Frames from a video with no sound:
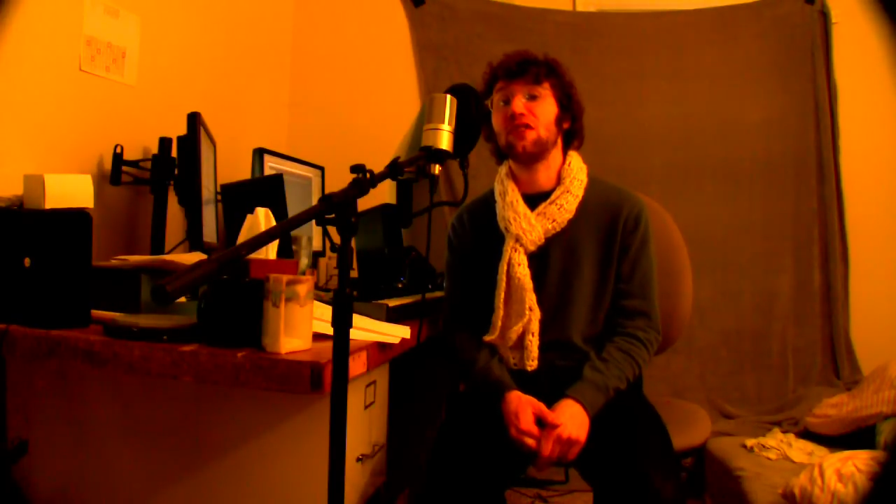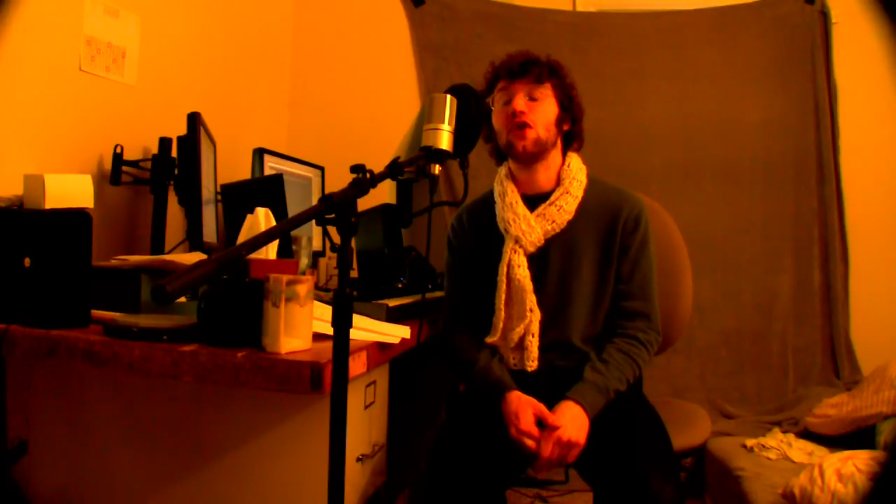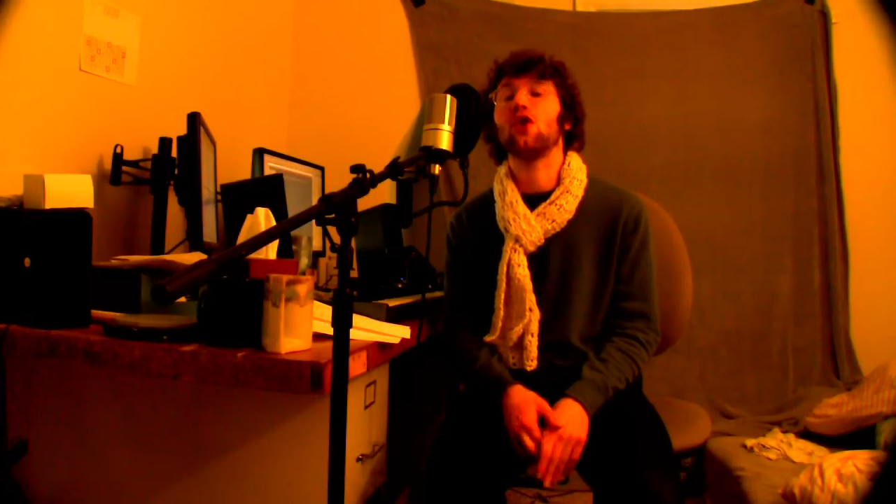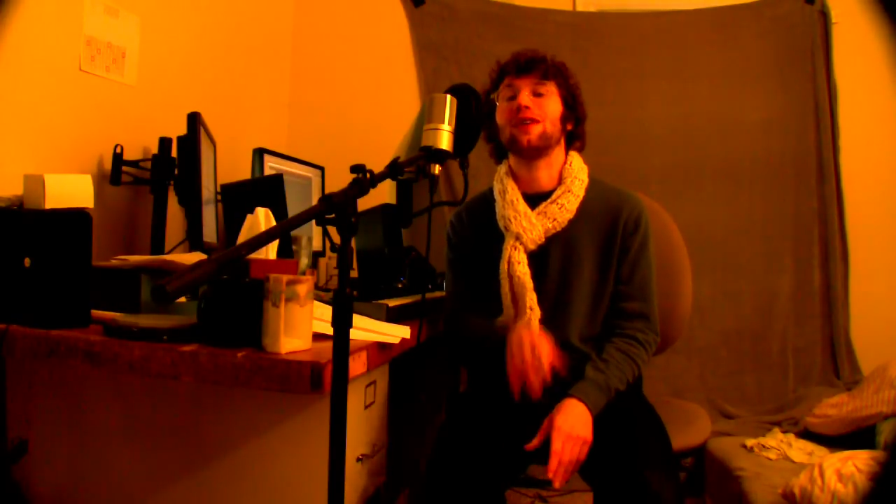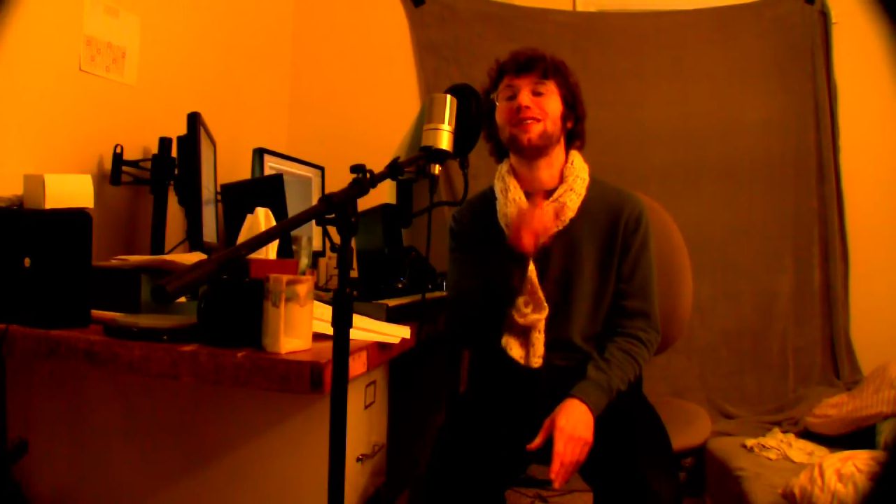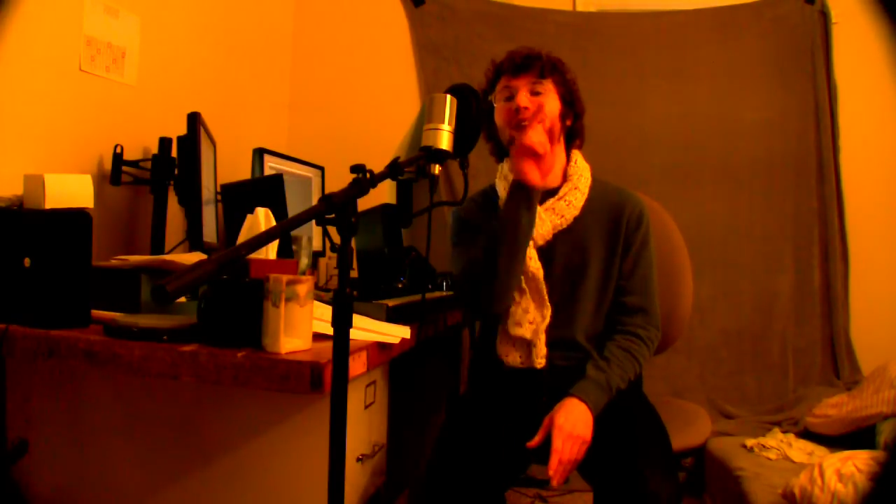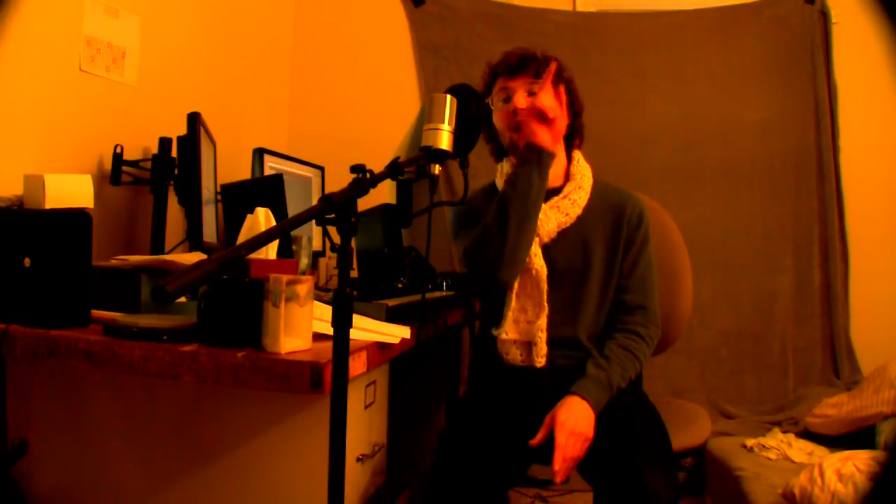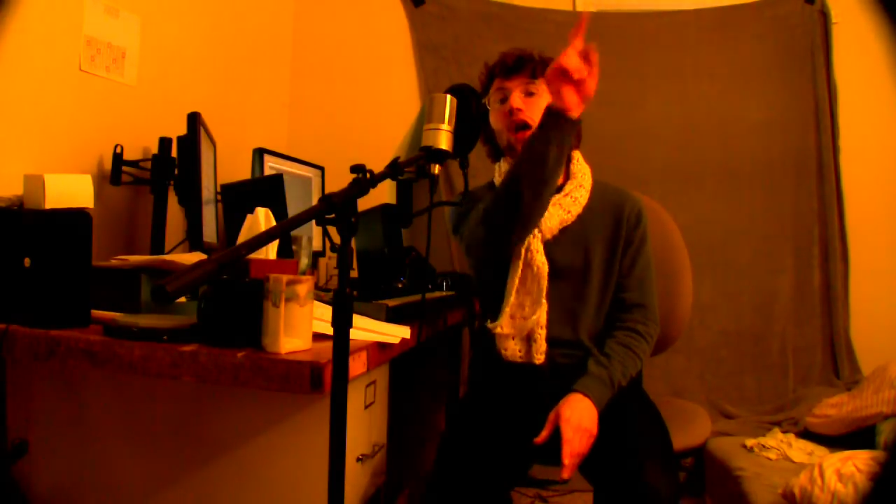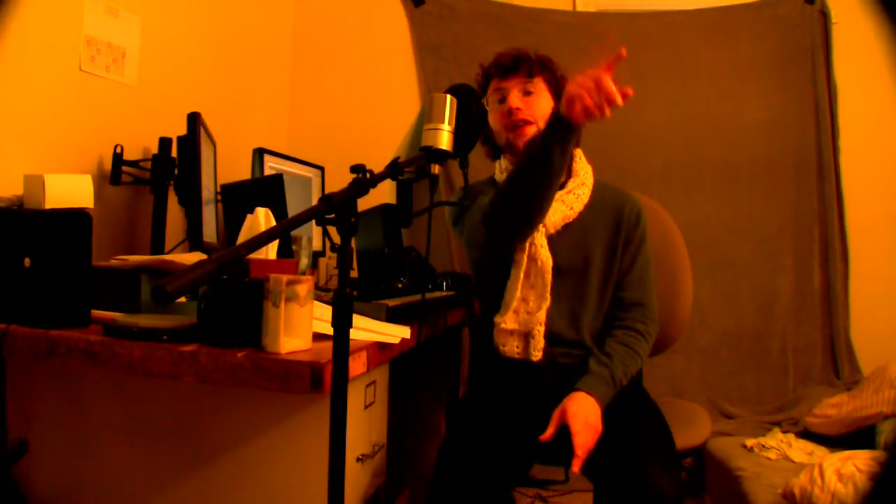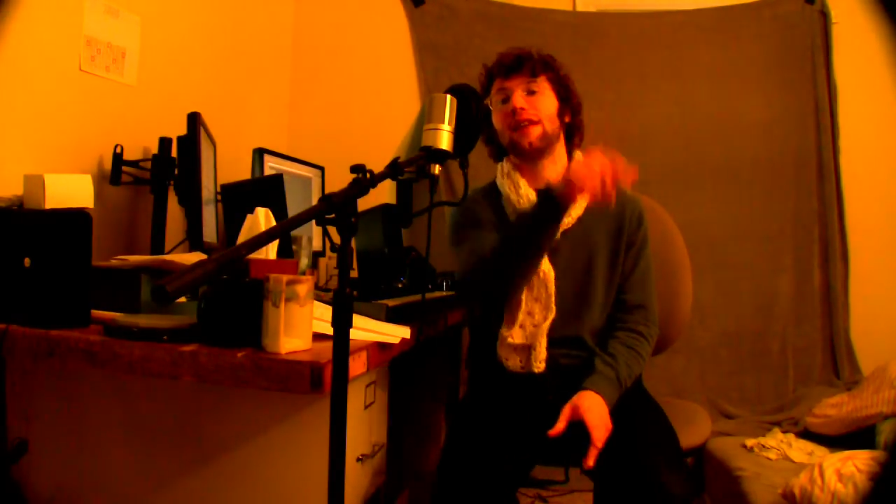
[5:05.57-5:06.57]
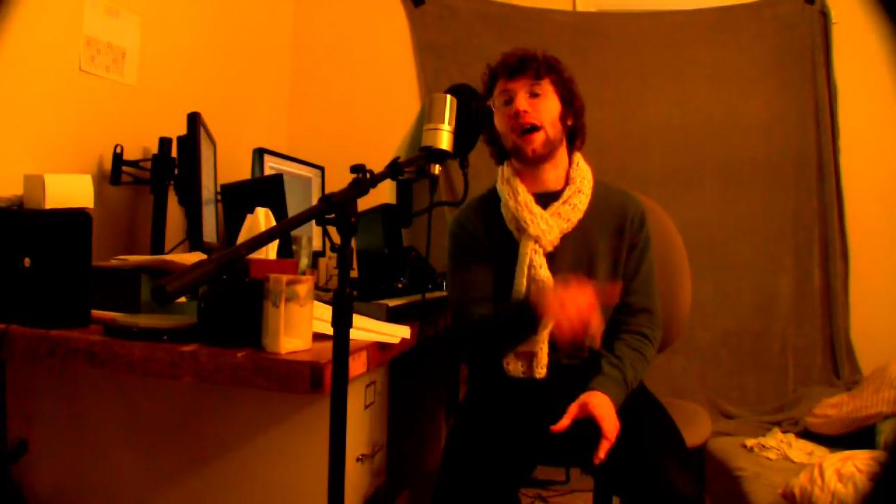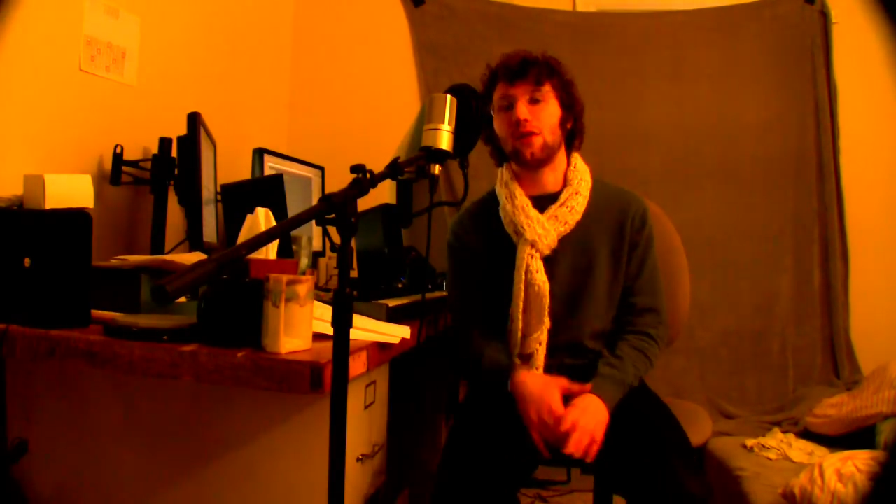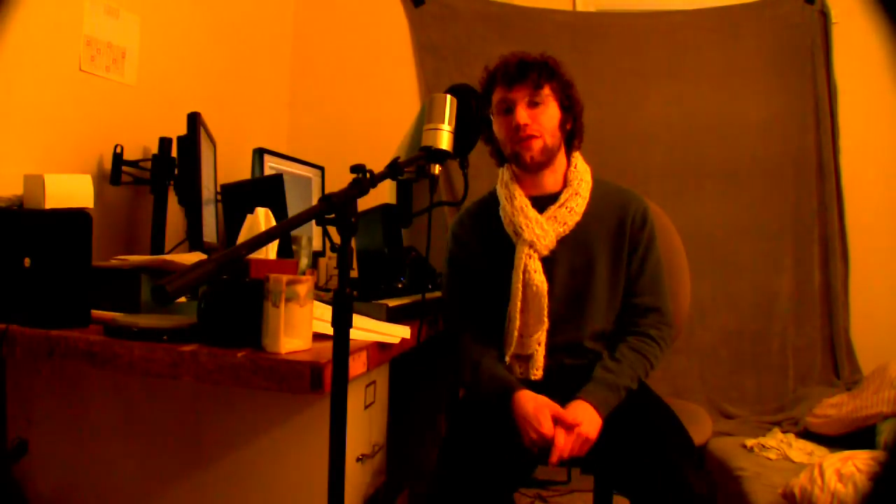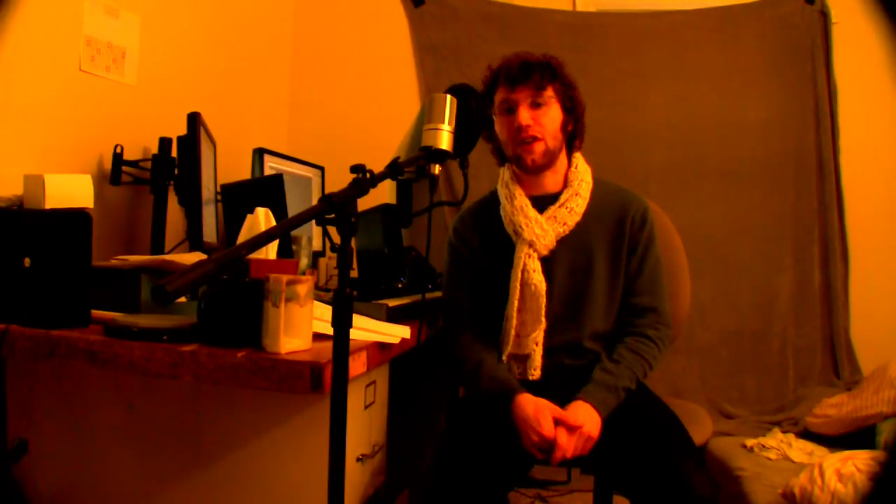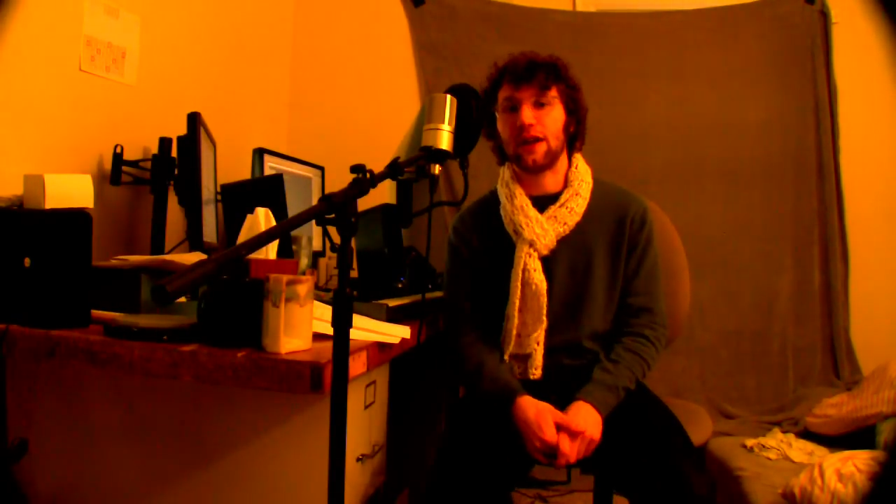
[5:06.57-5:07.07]
No, they said,
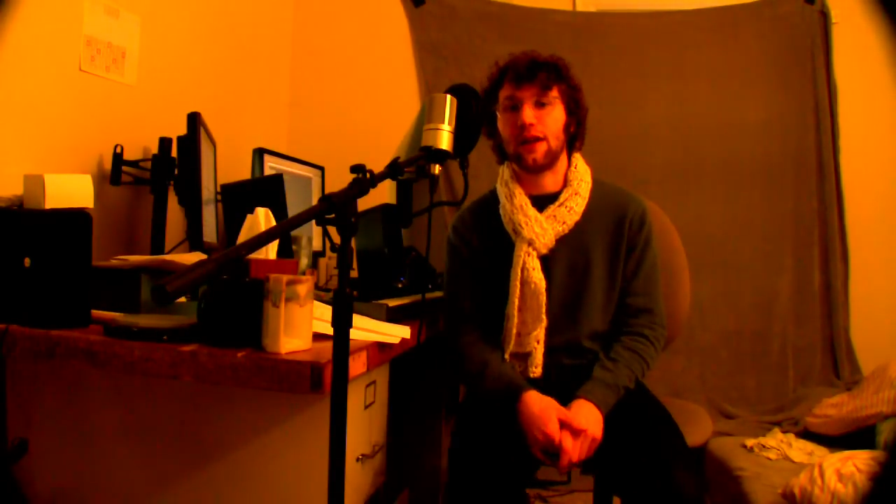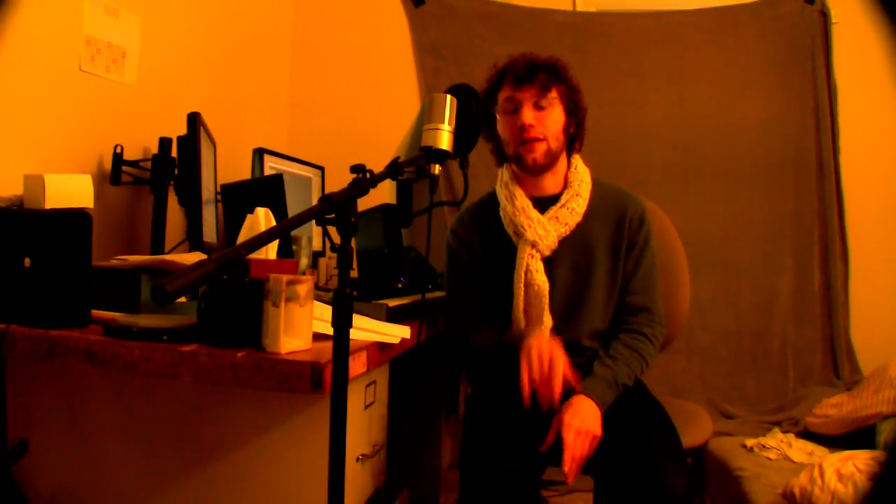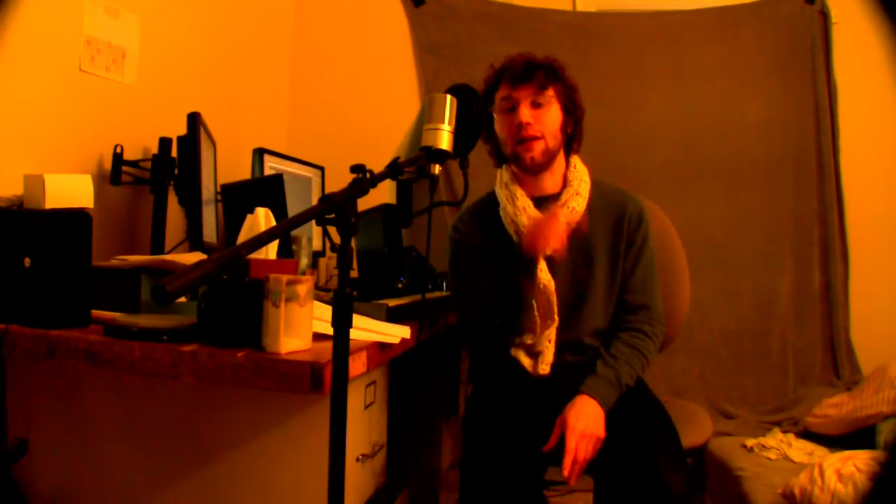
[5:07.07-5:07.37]
Donald Fagen,